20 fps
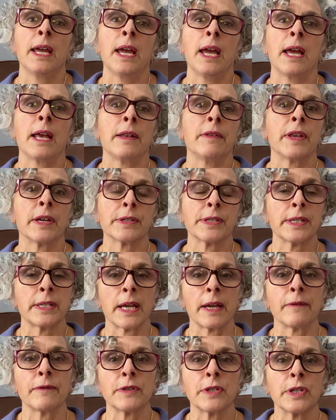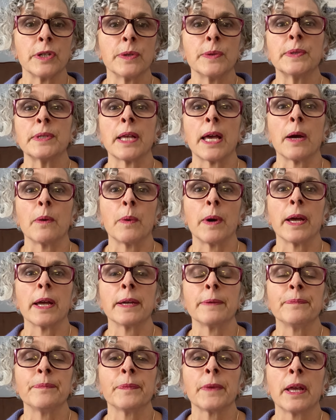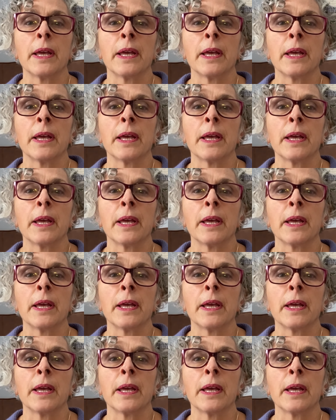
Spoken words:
and they're safe to use that way.